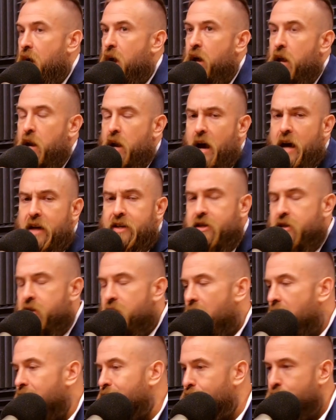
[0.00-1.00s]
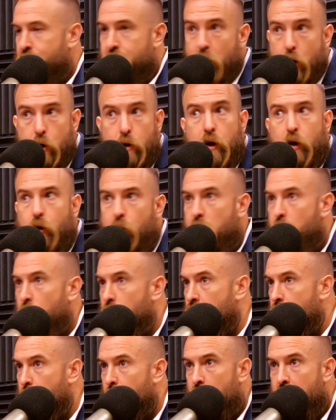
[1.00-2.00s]
And I don't agree
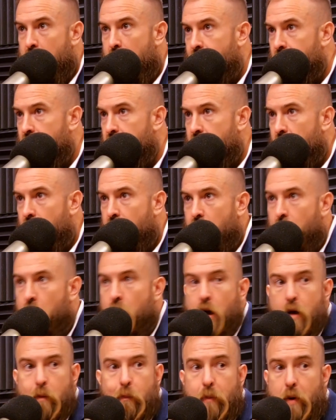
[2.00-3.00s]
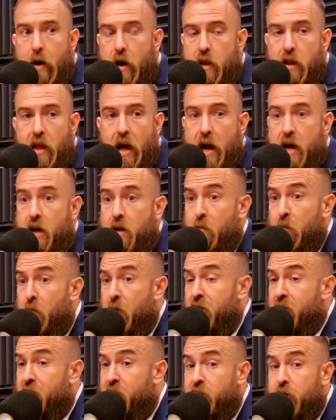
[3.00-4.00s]
with him on everything, but
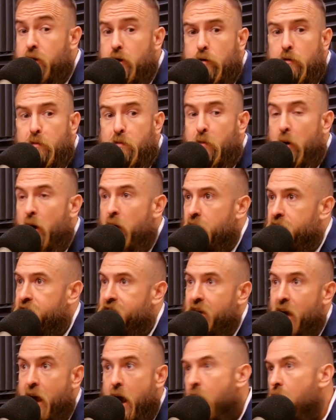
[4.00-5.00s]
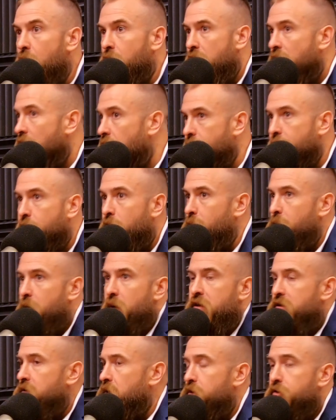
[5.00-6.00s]
the dude puts out
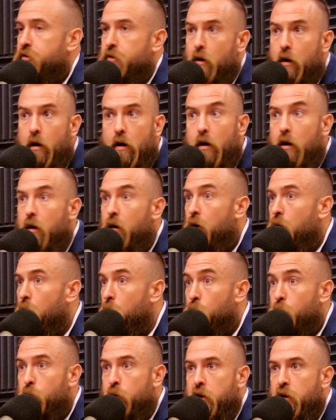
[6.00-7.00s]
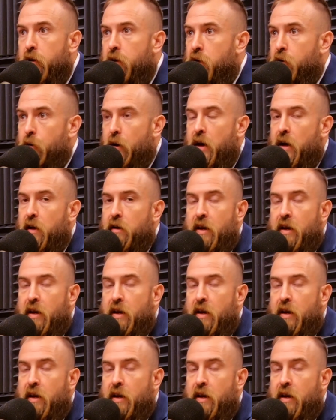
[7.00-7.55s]
information. It is all really great.